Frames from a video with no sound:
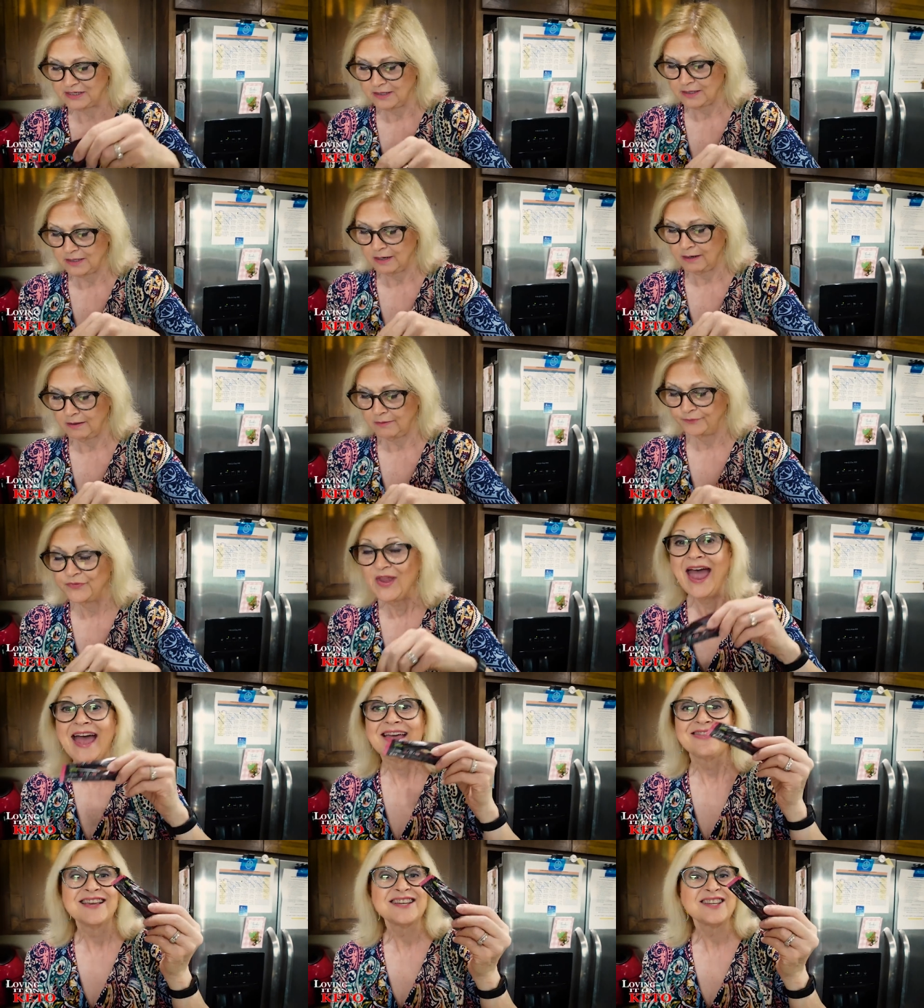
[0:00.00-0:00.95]
in there.
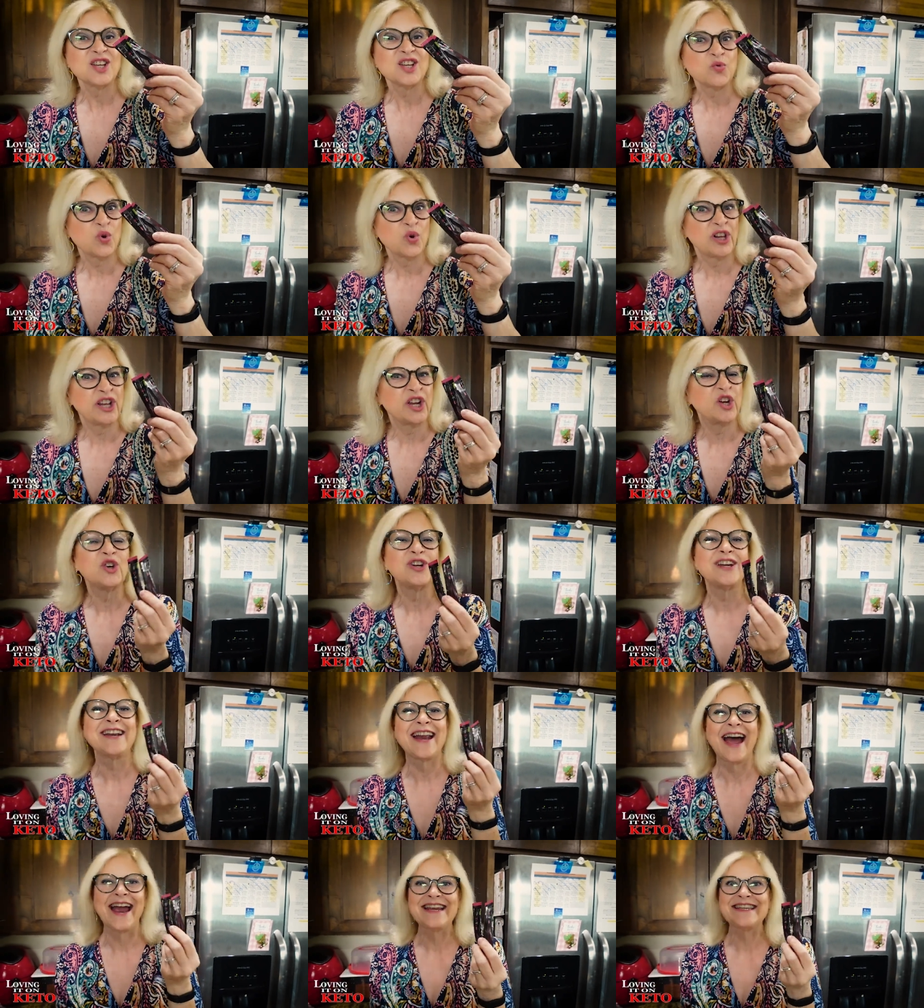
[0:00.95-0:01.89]
This is really good
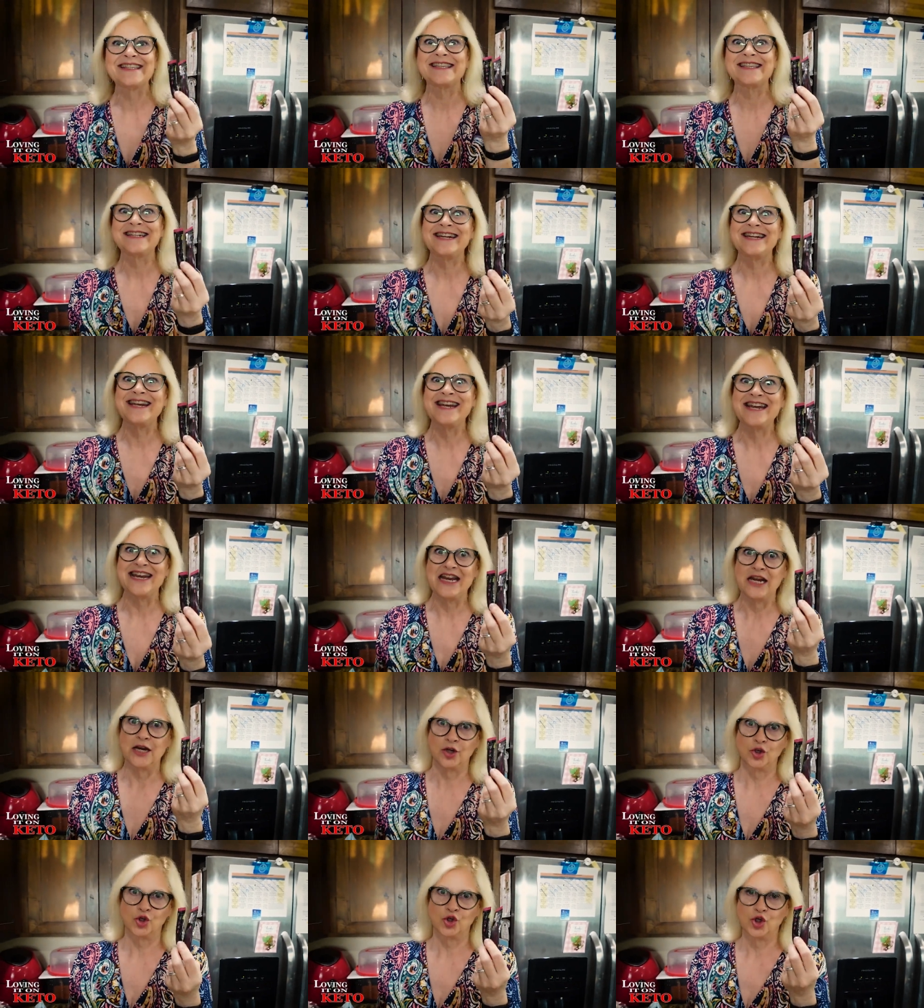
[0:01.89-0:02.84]
in iced tea
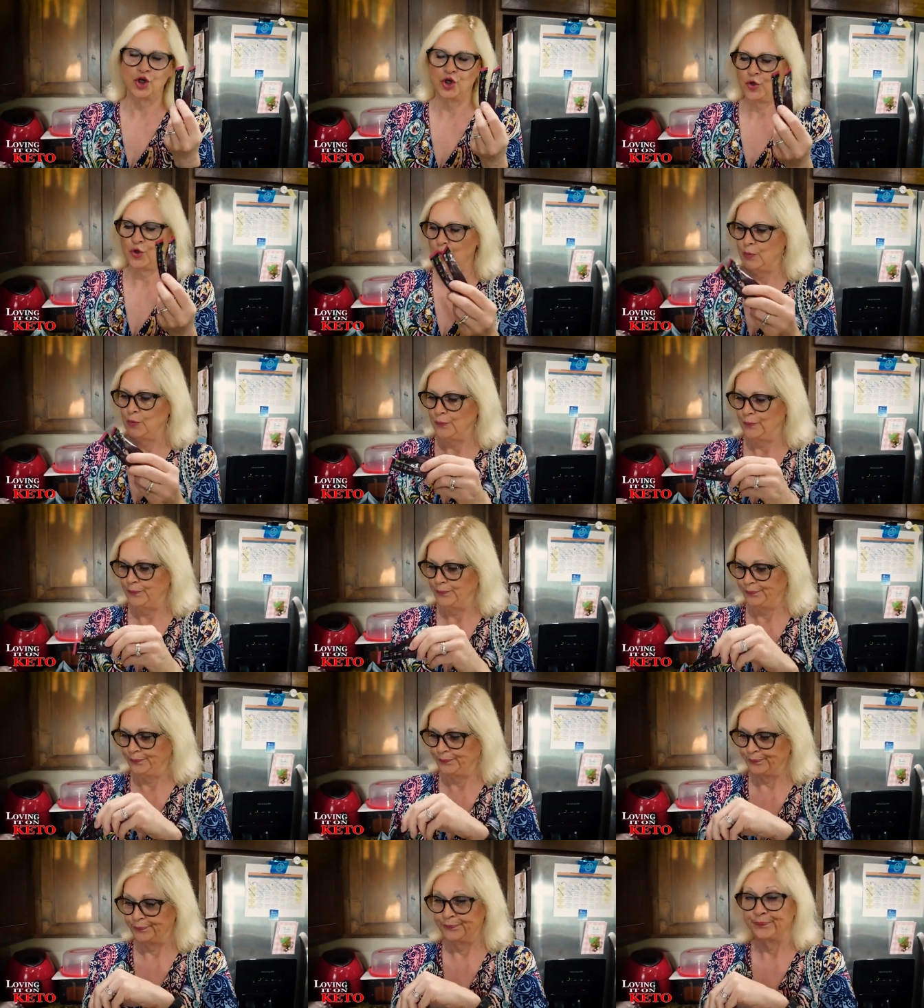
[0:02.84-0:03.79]
too.
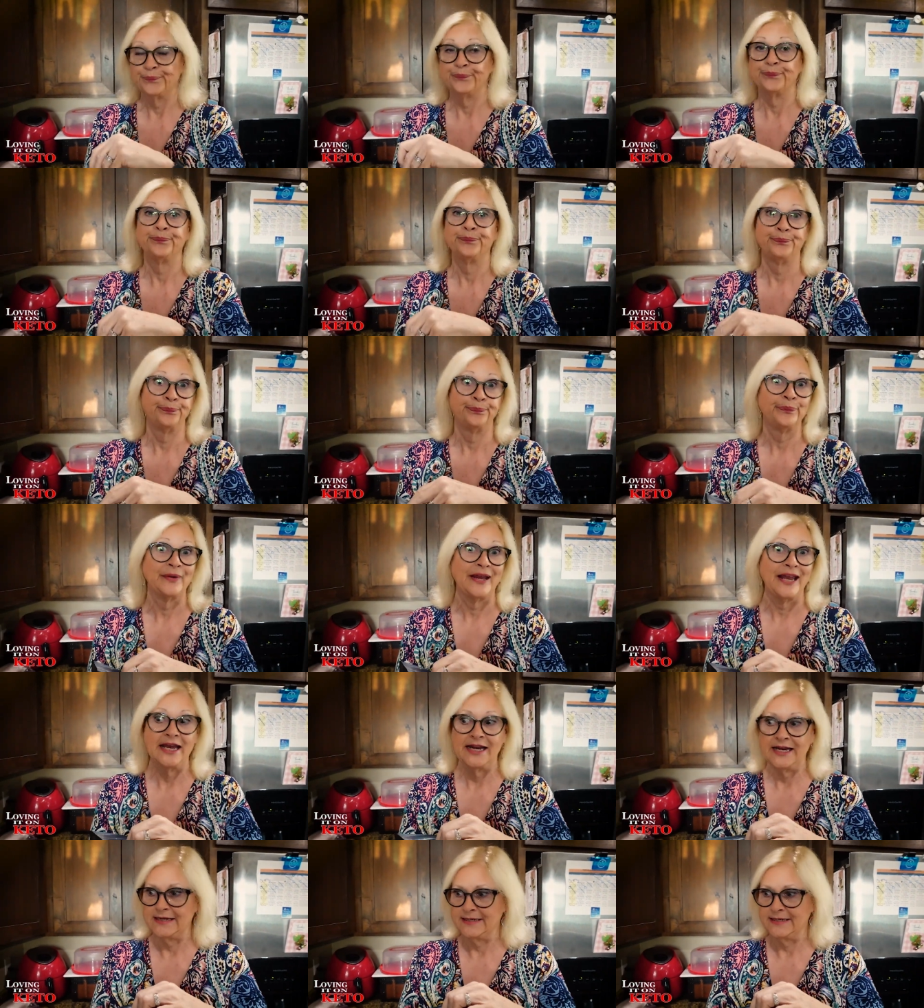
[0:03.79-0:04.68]
It